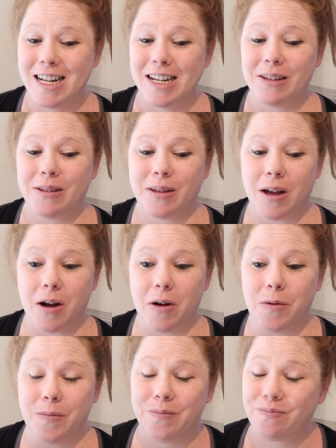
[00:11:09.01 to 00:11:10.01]

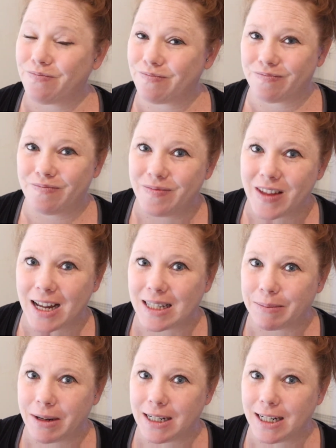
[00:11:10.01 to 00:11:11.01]
So that's
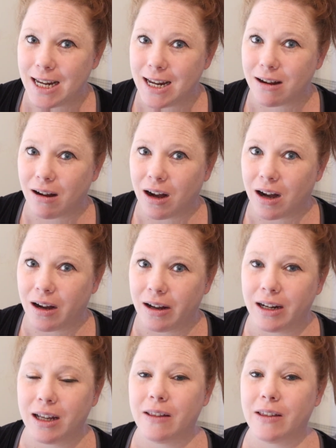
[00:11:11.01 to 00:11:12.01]
my take
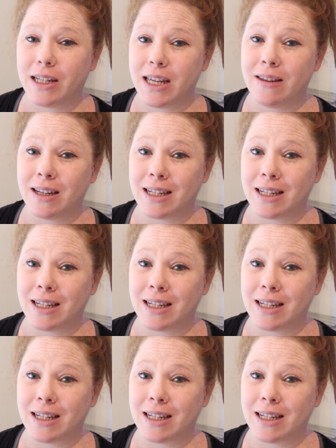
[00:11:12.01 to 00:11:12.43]
on the teething